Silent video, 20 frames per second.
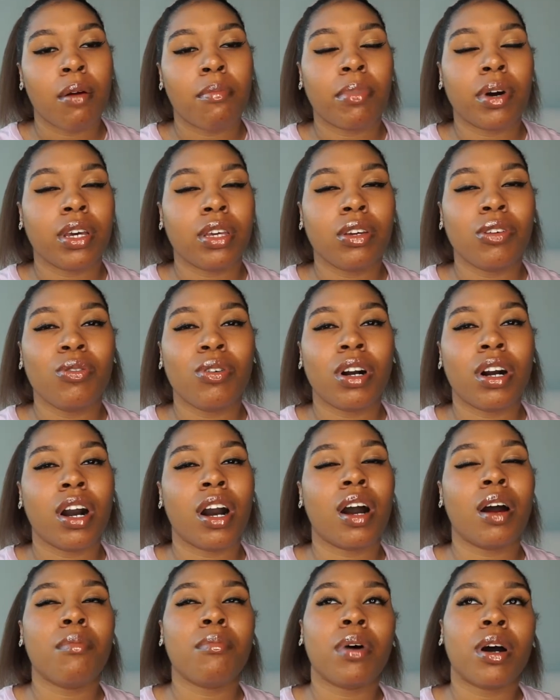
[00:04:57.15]
but you
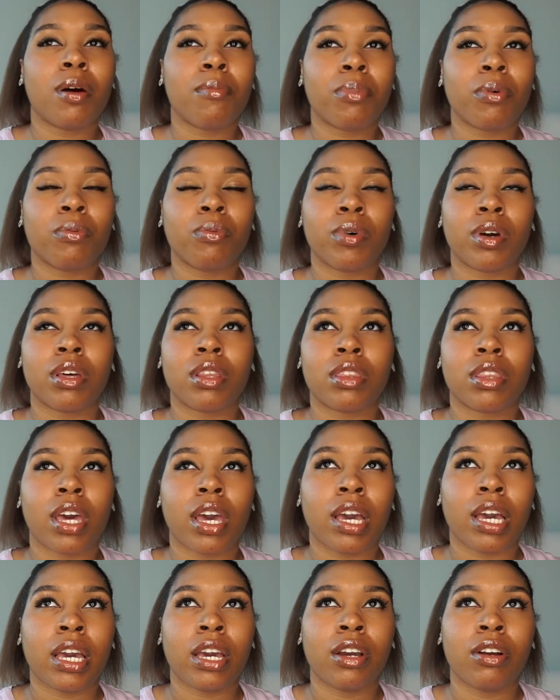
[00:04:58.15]
come up with
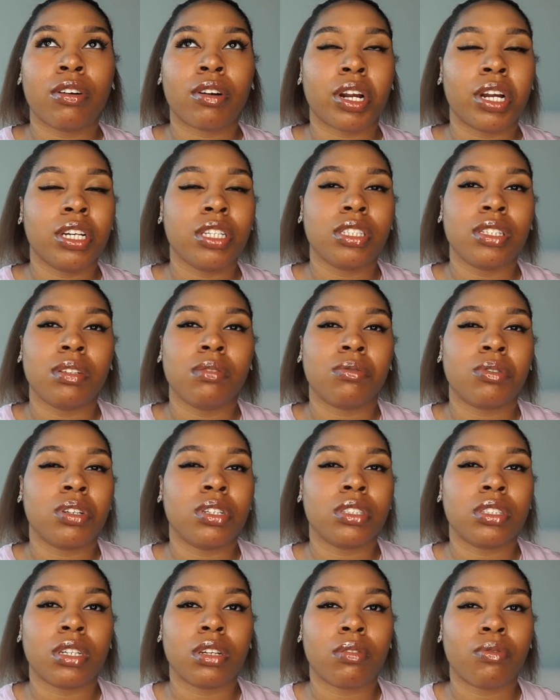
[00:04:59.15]
a crazy
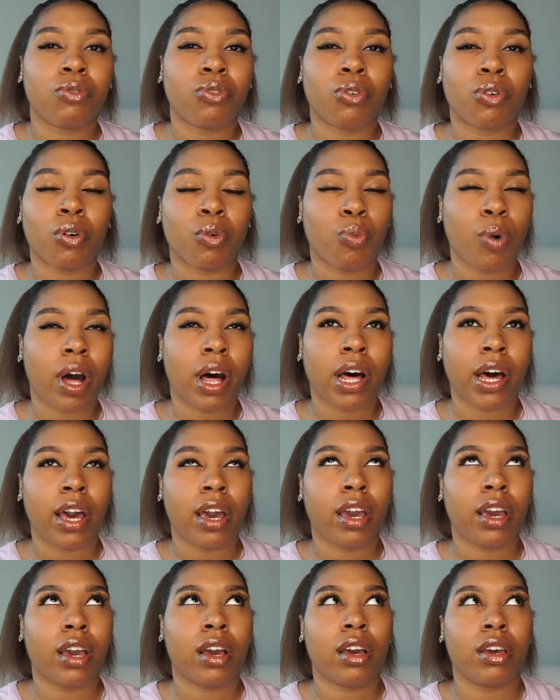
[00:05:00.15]
reason for
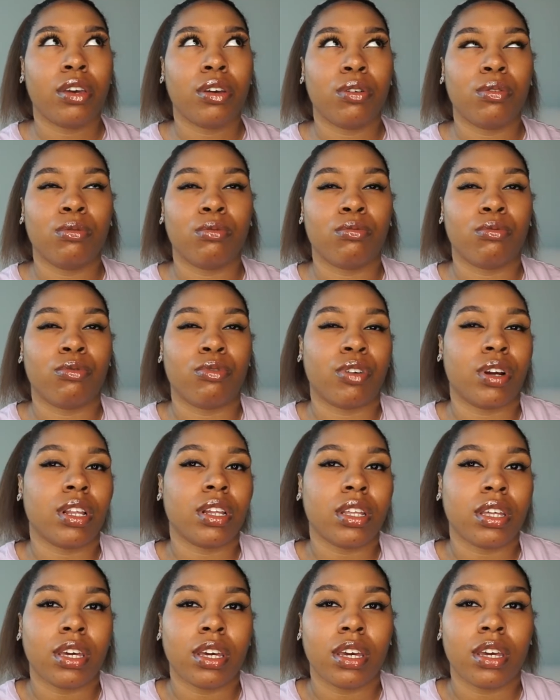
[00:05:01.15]
why you
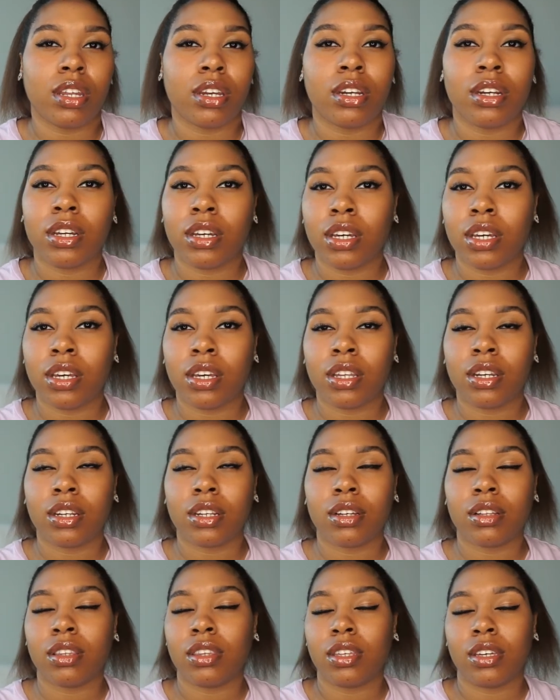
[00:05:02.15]
really
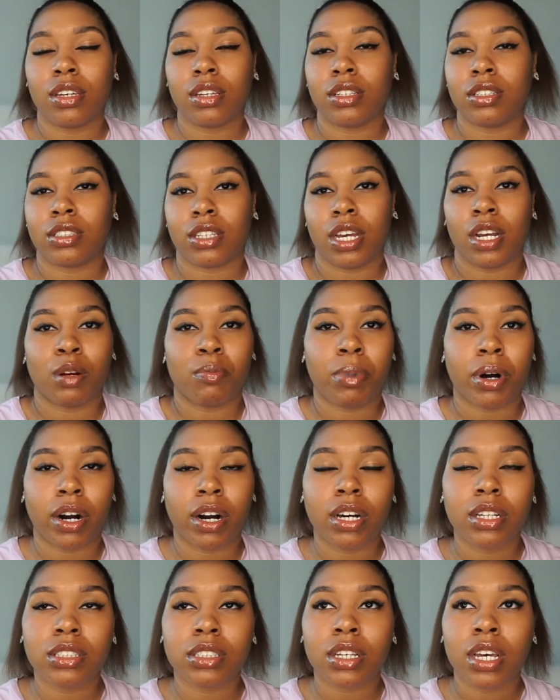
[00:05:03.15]
need these
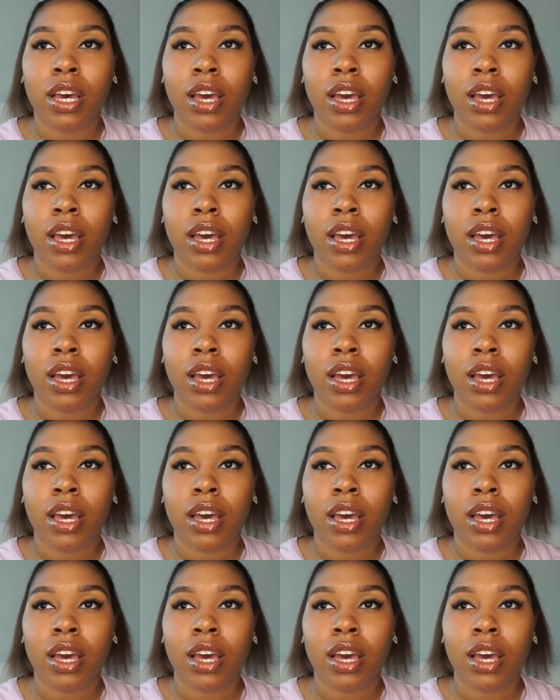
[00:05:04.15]
AirPods.